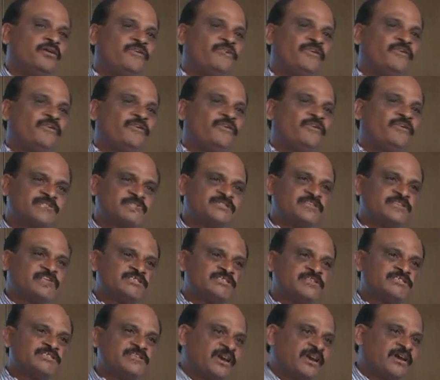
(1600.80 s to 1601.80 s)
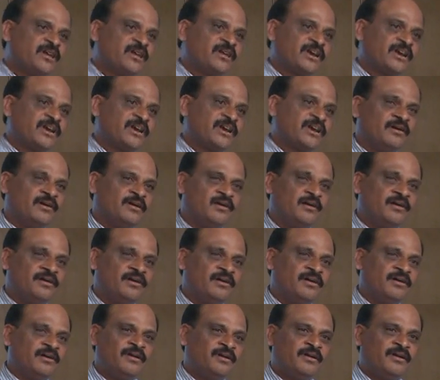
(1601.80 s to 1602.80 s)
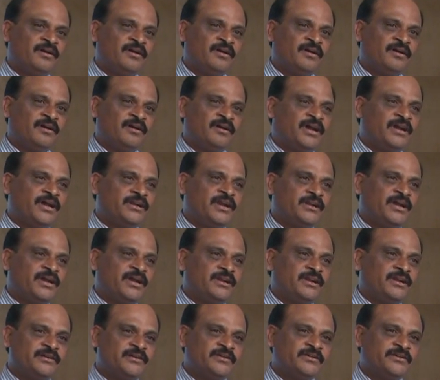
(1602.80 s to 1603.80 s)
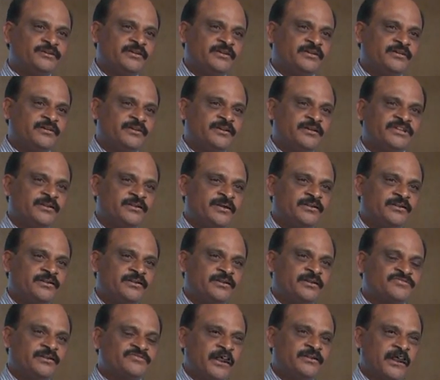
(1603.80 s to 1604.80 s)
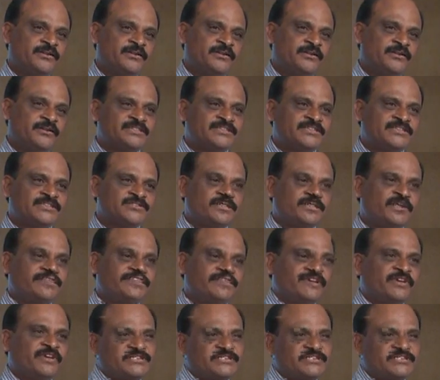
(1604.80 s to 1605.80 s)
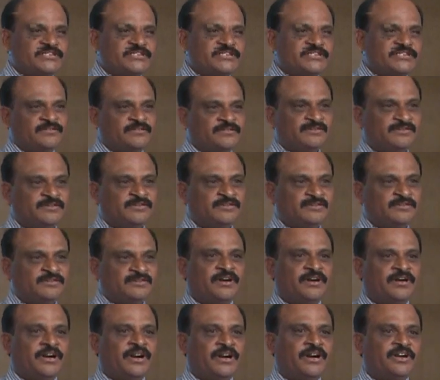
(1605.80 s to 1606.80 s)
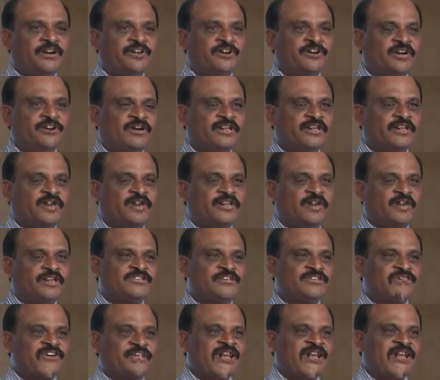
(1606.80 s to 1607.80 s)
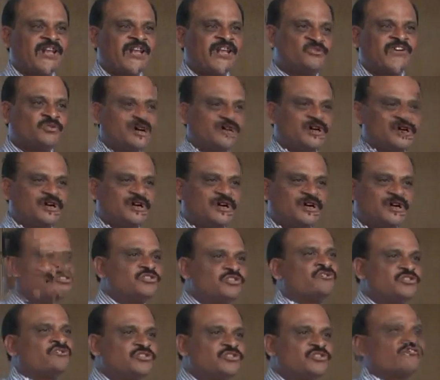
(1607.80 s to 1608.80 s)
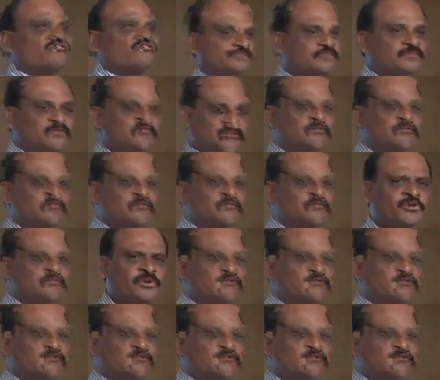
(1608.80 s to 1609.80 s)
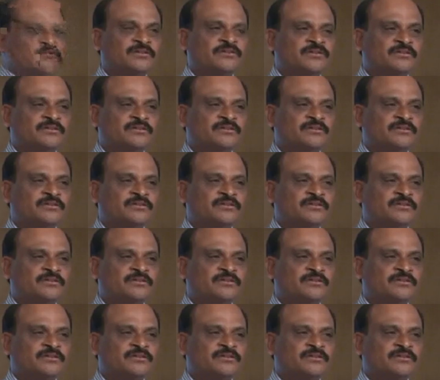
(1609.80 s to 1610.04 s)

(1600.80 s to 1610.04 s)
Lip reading: 5 lakhs in his bank, and you think that at least 5 lakhs is going waste, and you want that at least 5 lakhs should come to mutual fund. Simple logic.